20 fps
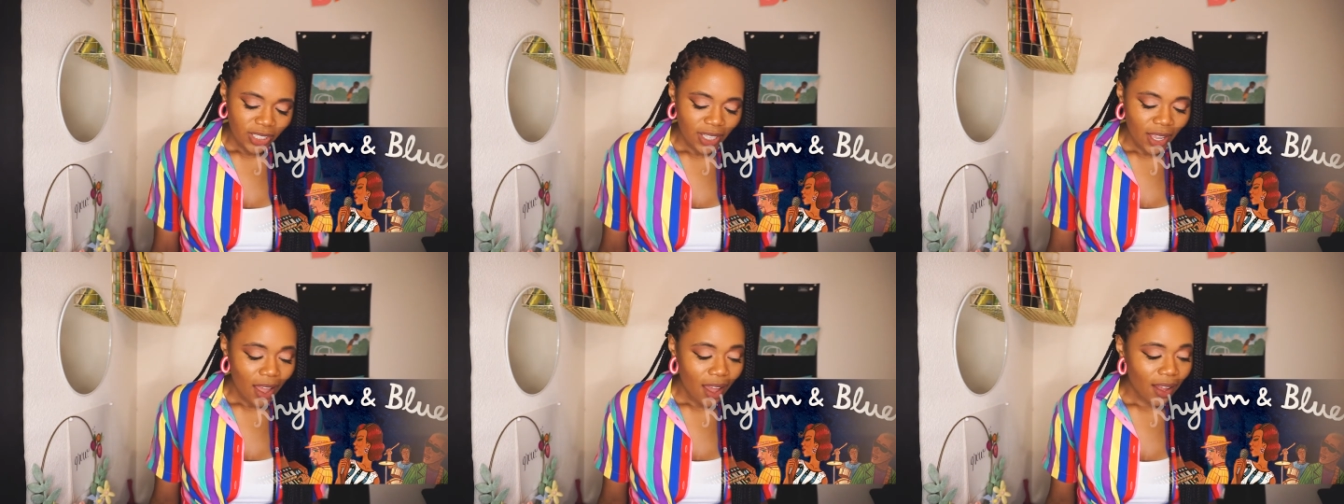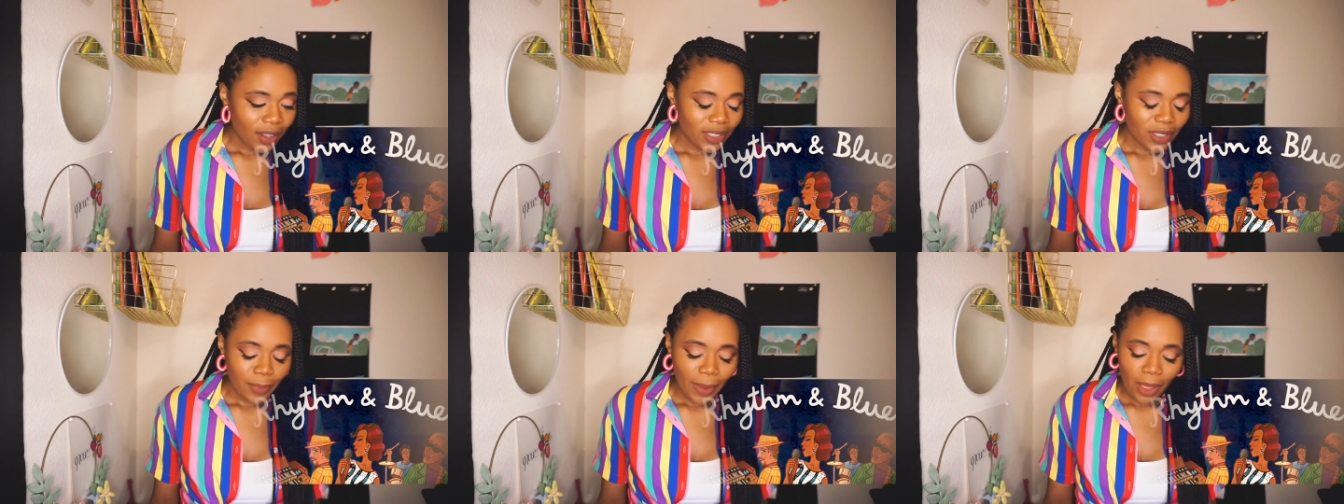
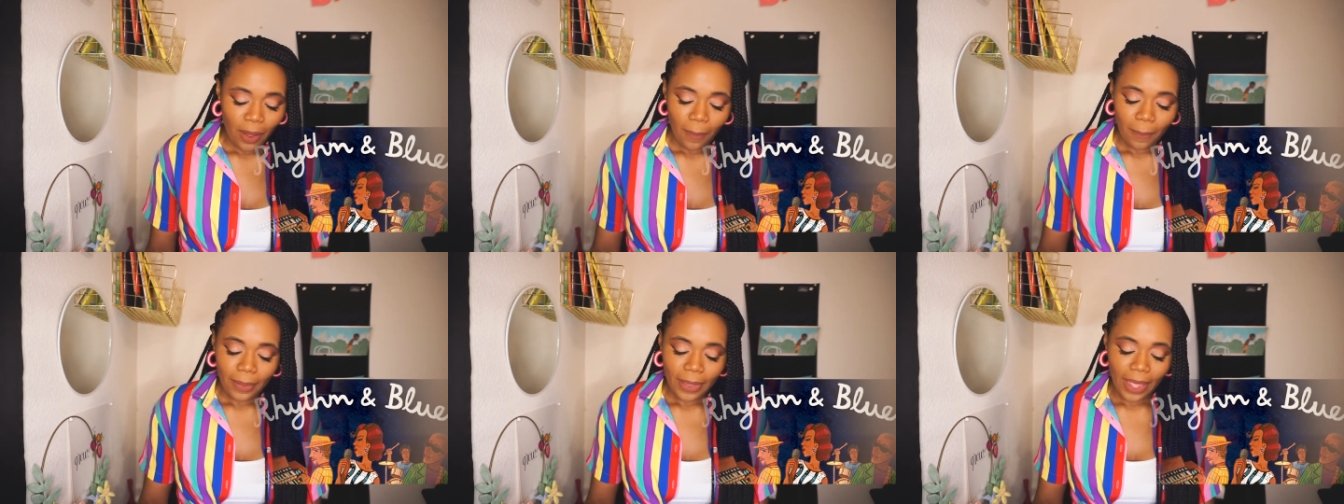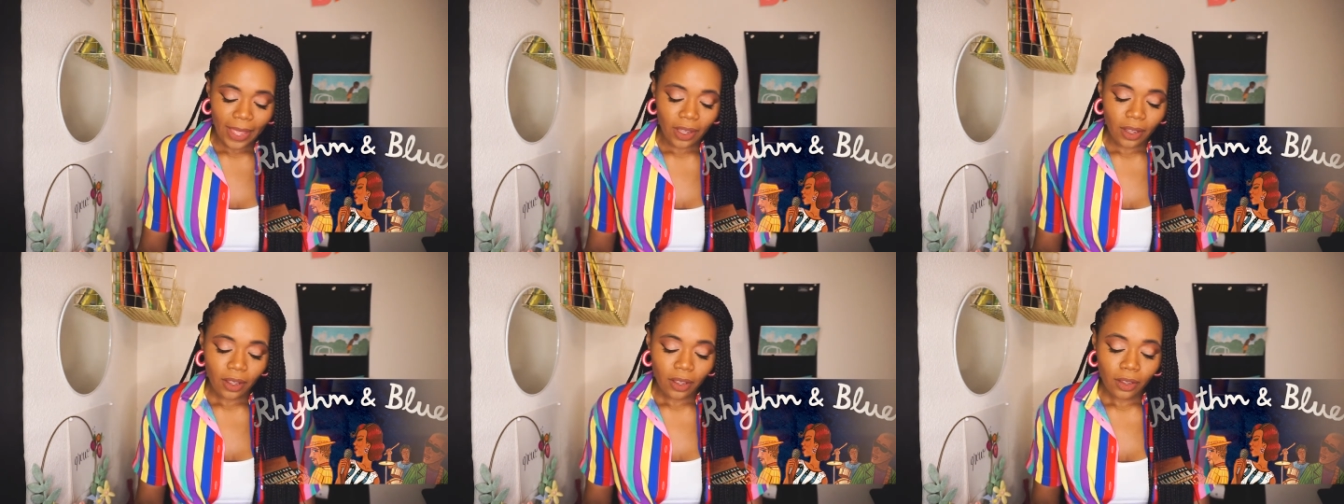talked about
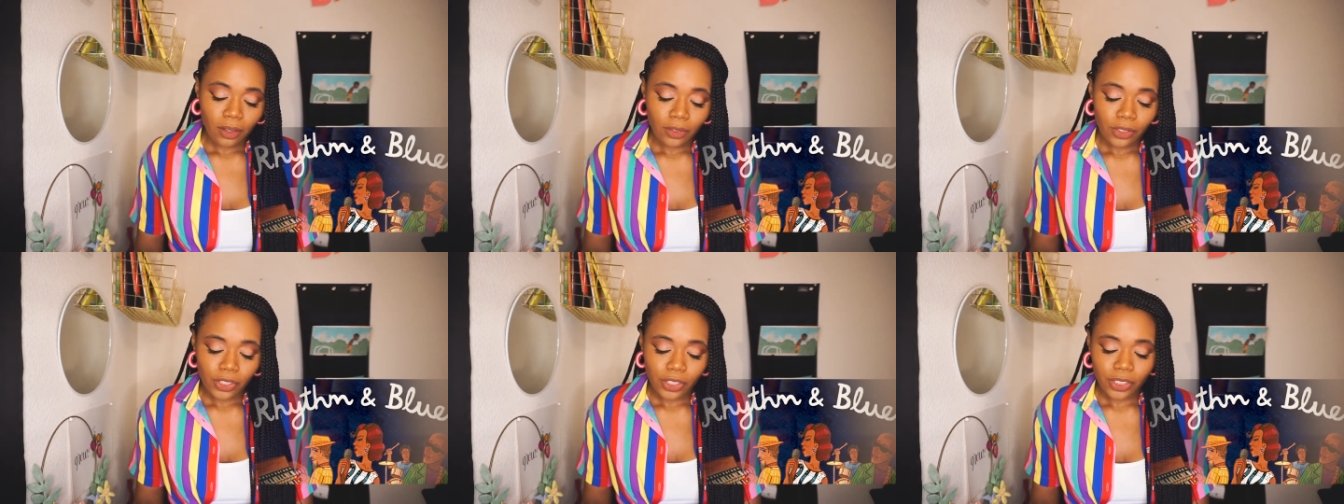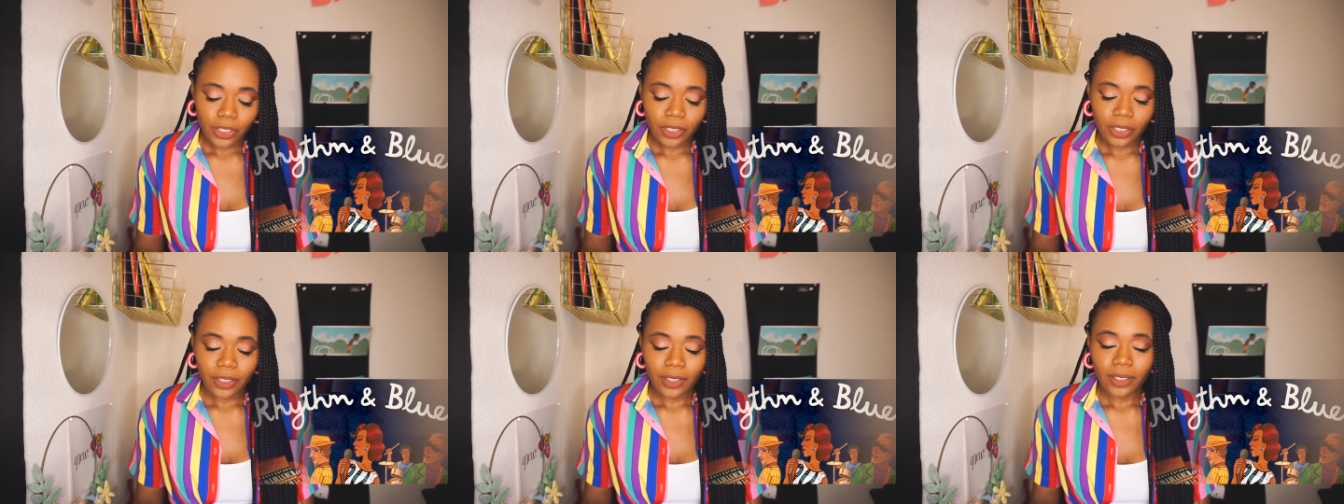black
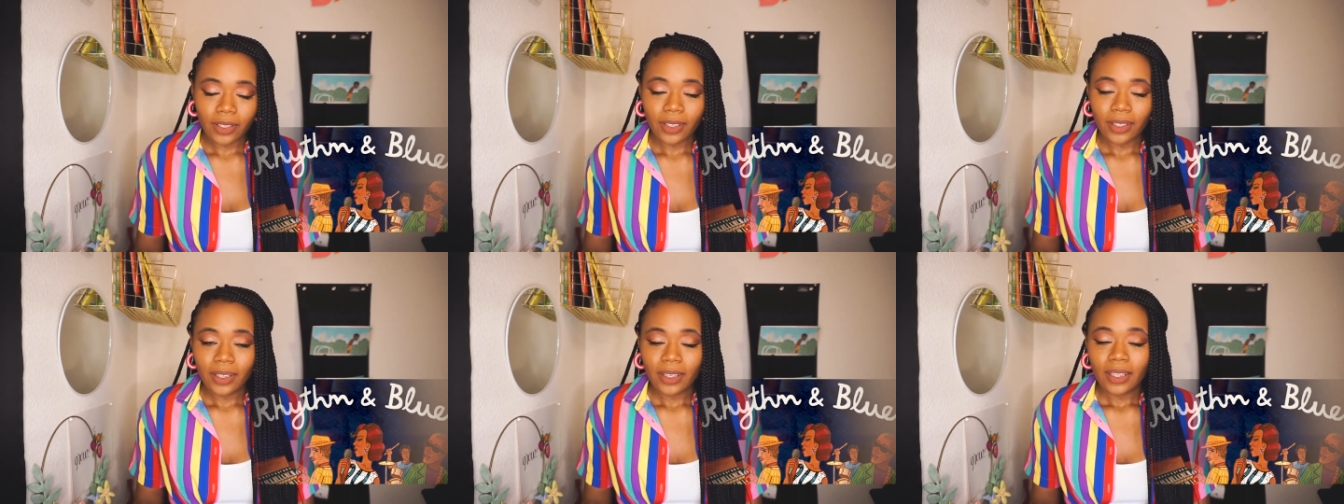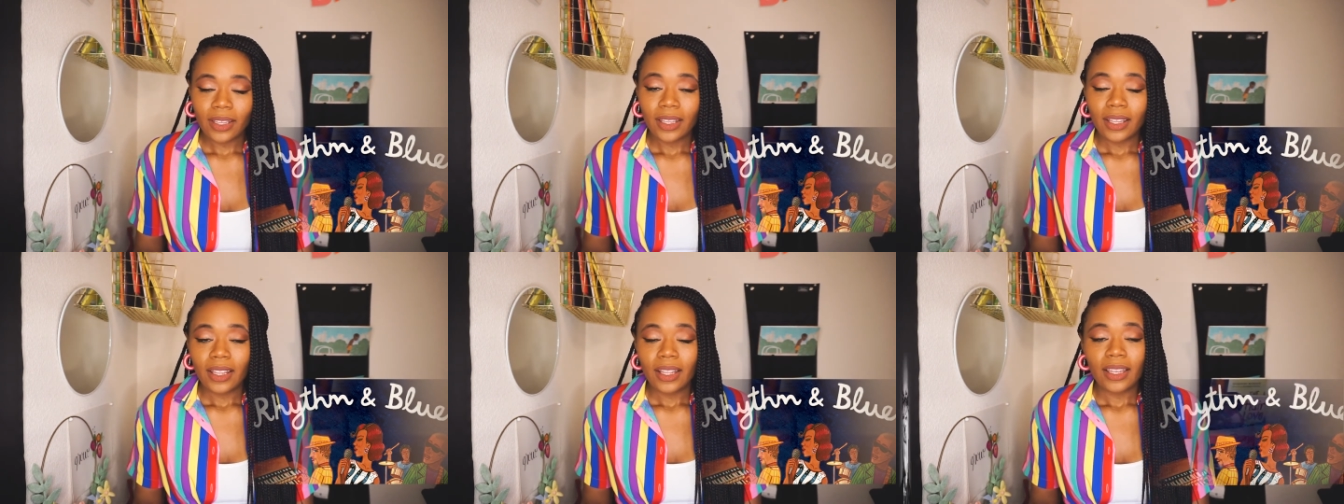culture
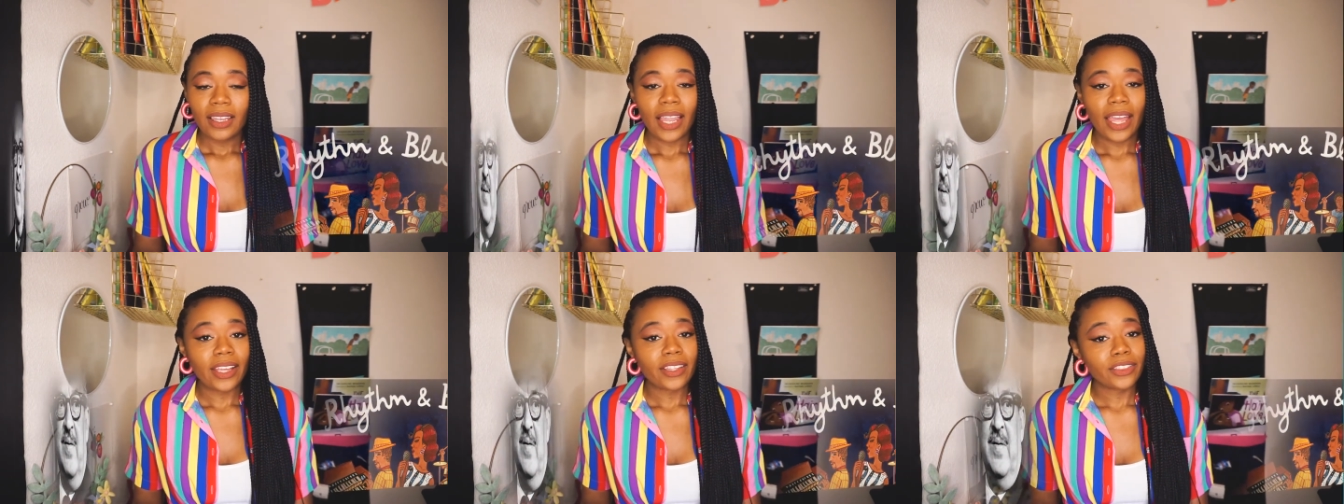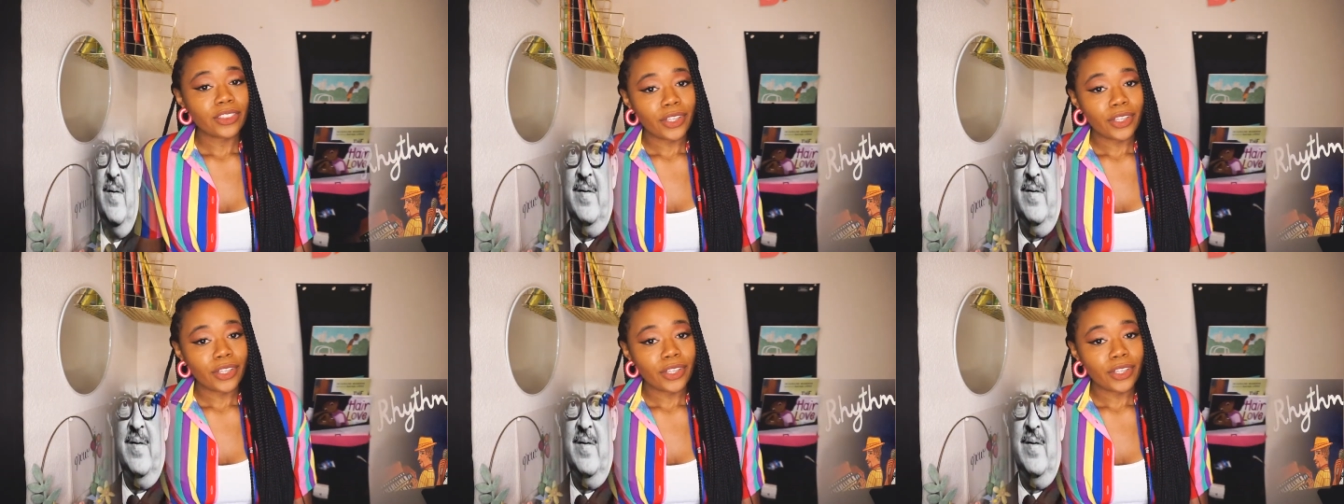like